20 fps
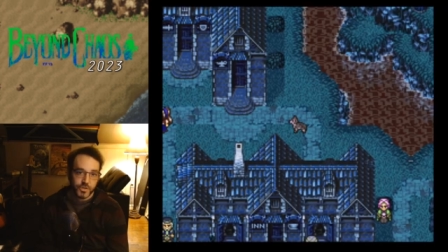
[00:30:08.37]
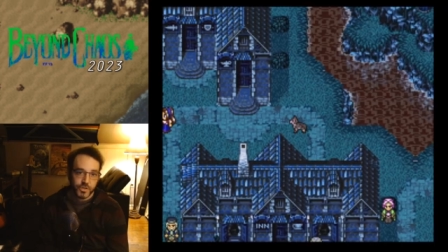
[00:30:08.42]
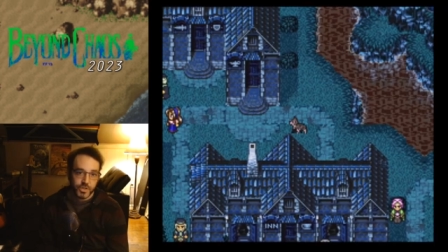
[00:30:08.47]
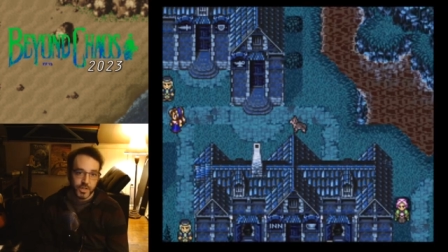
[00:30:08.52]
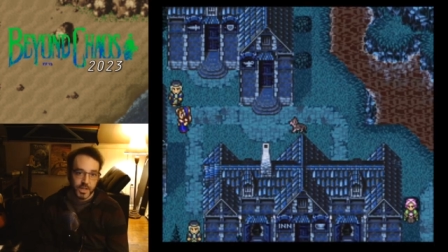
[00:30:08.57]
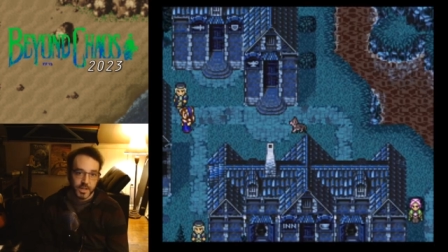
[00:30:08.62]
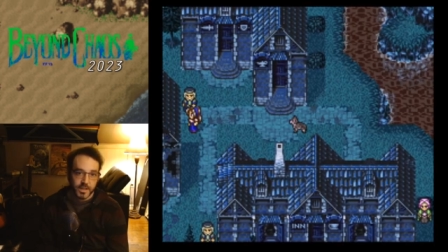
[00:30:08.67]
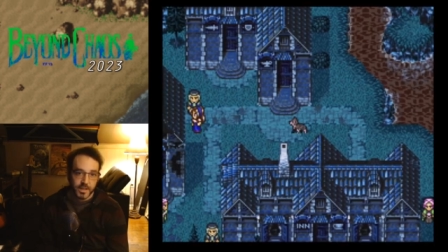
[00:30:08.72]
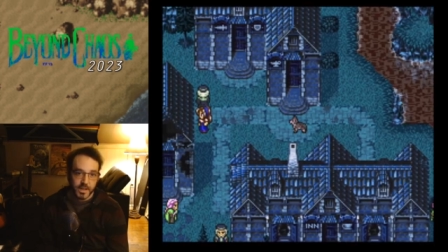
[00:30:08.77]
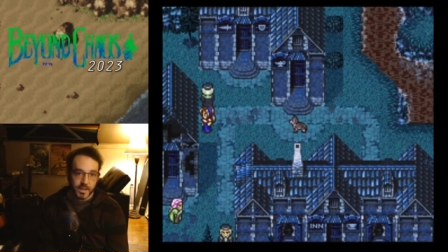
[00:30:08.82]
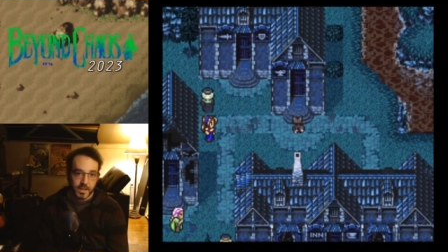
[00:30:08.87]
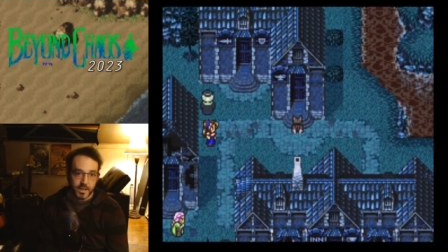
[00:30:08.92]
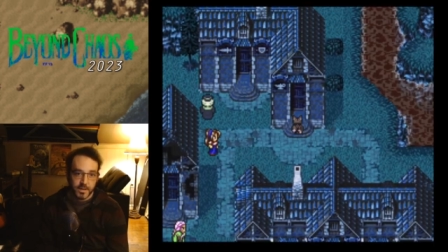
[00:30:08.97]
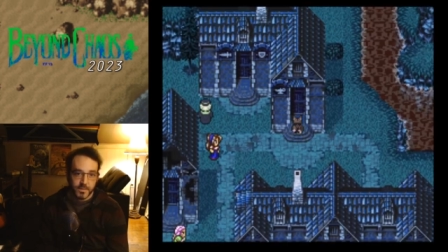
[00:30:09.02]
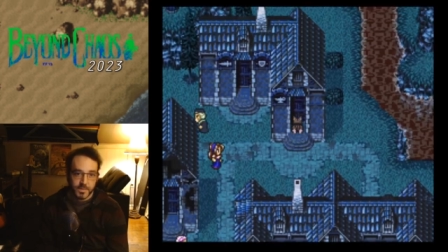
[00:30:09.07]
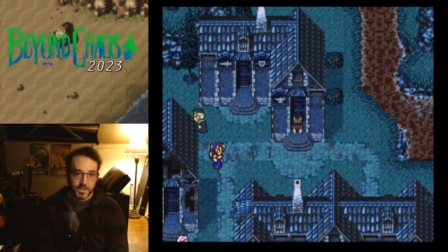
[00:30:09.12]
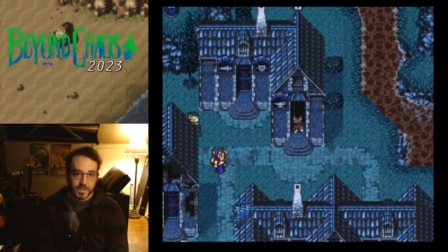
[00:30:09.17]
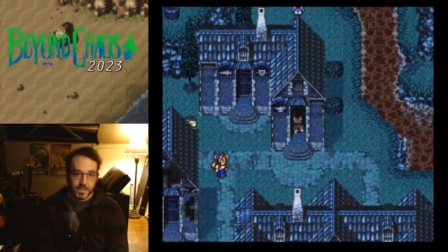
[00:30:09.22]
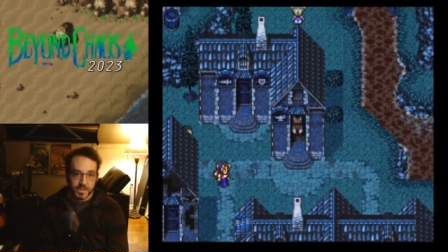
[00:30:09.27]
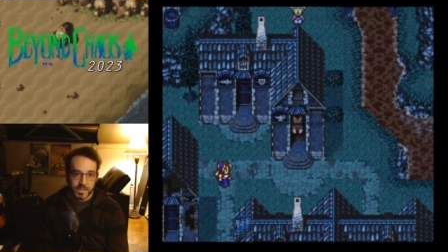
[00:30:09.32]
Check the
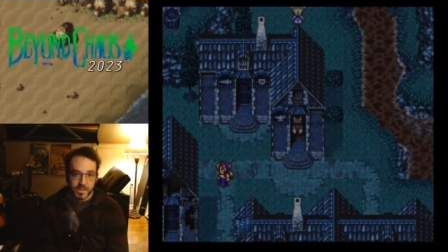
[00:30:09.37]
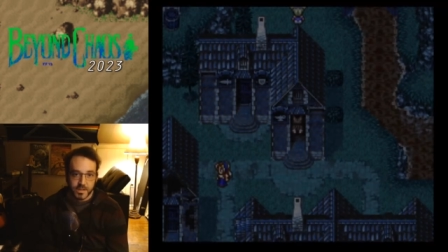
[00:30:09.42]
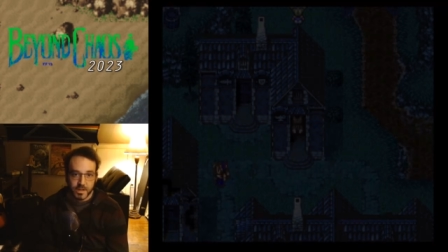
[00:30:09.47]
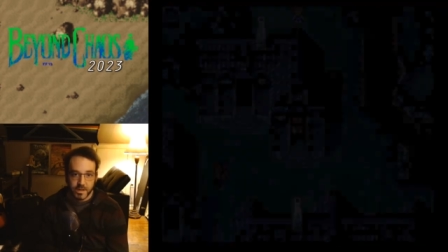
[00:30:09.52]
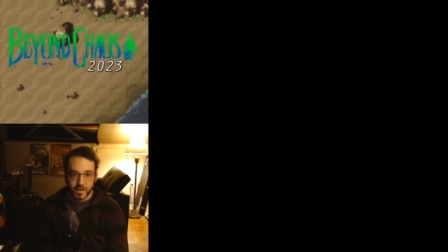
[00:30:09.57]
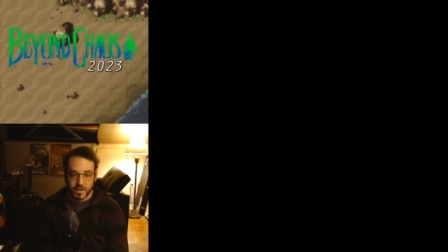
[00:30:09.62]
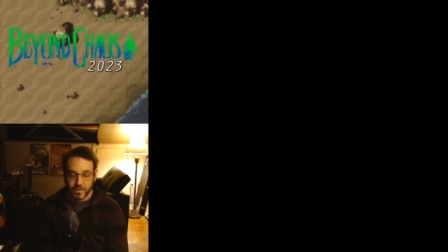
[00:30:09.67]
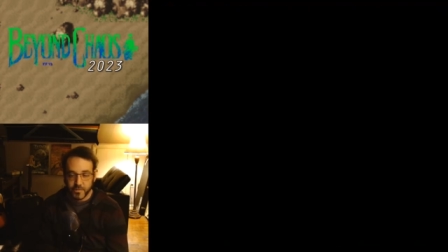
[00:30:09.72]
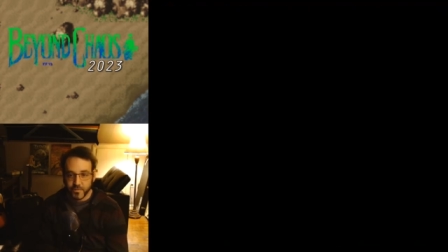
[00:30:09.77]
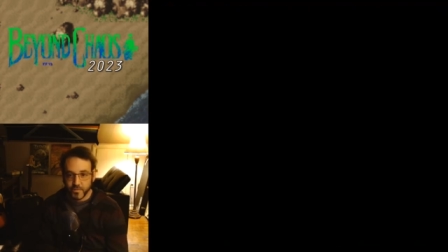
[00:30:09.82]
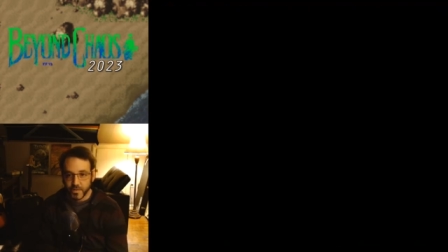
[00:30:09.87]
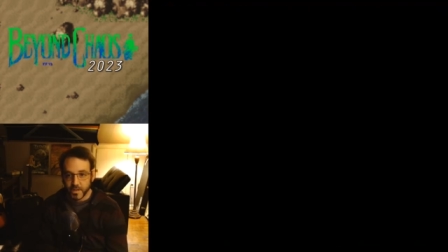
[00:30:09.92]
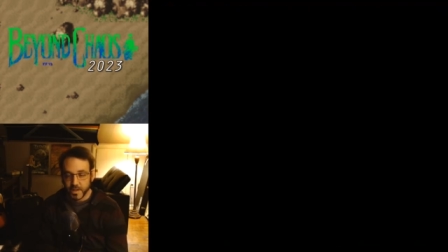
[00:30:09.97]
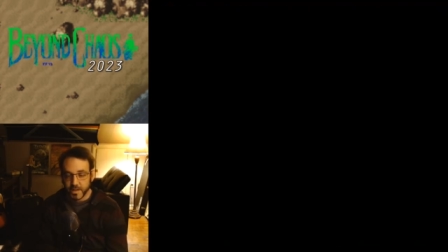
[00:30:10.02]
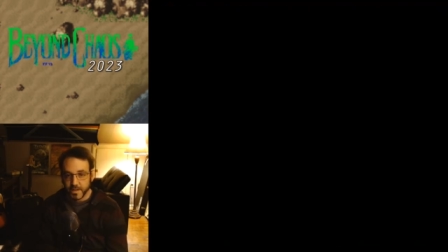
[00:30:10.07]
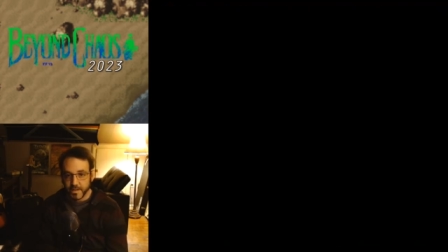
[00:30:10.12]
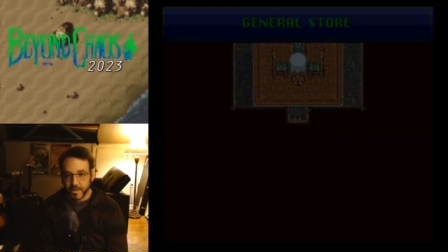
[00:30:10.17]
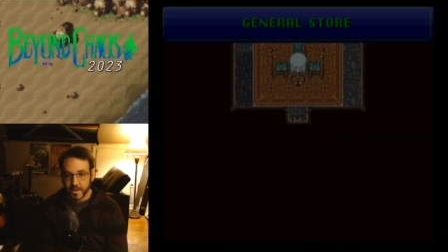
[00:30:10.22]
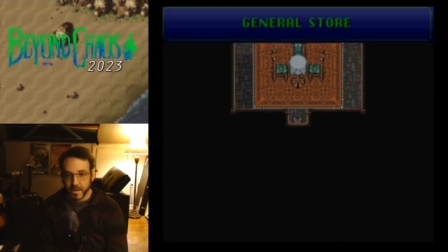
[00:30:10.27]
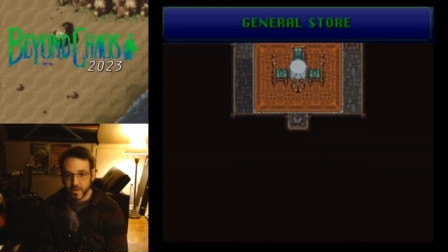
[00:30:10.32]
items and stuff, and
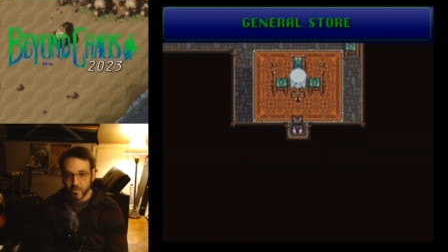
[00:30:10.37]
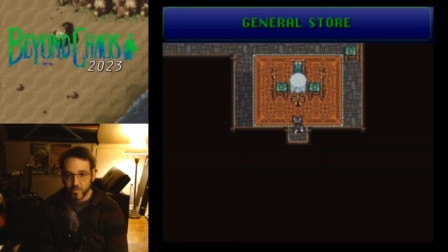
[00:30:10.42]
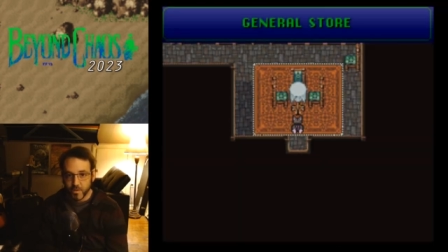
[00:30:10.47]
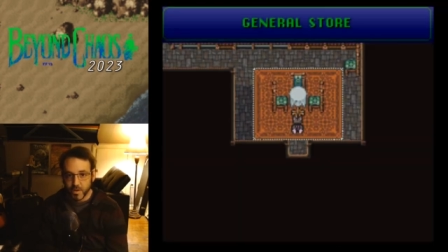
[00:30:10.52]
then take a